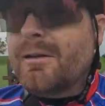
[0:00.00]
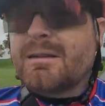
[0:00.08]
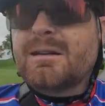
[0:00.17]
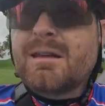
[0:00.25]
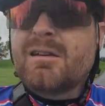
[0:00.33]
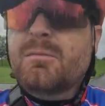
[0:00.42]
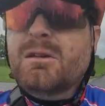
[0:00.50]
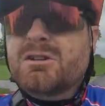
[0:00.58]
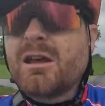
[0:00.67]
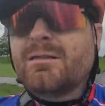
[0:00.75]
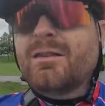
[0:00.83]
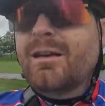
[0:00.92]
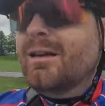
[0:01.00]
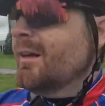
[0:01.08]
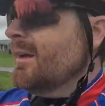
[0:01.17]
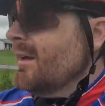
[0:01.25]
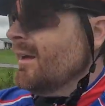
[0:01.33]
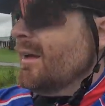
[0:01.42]
it didn't give me chase.
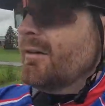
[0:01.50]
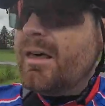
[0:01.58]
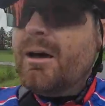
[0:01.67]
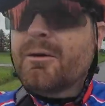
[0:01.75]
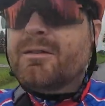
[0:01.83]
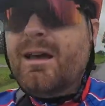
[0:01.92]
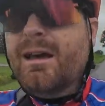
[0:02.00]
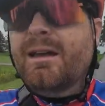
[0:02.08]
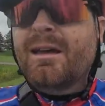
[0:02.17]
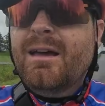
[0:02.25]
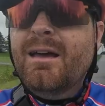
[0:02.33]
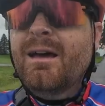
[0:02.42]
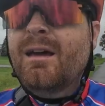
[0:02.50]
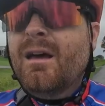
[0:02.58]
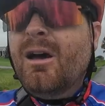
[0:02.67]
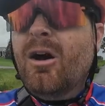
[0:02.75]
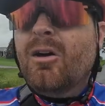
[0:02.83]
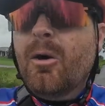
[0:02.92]
If that was it.
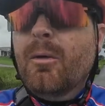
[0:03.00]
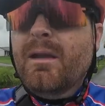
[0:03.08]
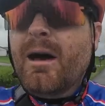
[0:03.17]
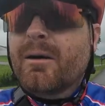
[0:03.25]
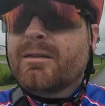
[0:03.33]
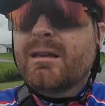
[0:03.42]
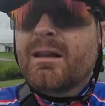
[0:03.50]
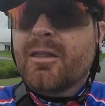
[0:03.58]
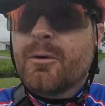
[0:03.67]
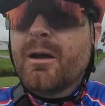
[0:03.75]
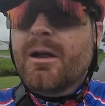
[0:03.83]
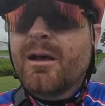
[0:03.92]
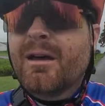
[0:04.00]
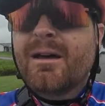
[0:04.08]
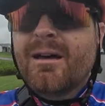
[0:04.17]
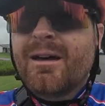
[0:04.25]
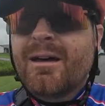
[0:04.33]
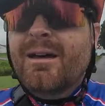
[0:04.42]
Oh no, now I see another one.
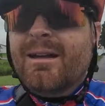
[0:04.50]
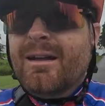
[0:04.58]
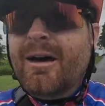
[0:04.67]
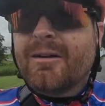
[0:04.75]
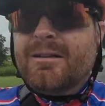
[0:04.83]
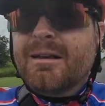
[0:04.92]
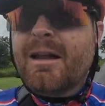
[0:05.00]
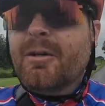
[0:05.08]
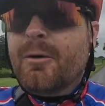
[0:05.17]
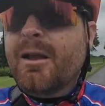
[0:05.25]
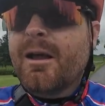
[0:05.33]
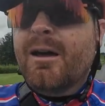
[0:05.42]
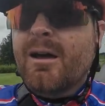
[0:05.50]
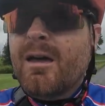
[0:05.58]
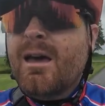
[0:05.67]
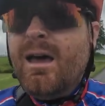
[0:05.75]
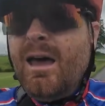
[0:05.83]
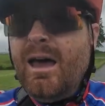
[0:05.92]
Now I see another one.
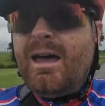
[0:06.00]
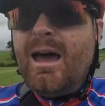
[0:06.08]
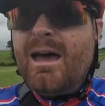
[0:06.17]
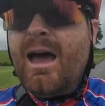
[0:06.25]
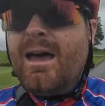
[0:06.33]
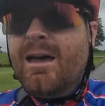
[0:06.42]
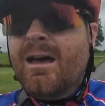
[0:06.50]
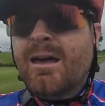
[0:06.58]
Hey, hey, hey.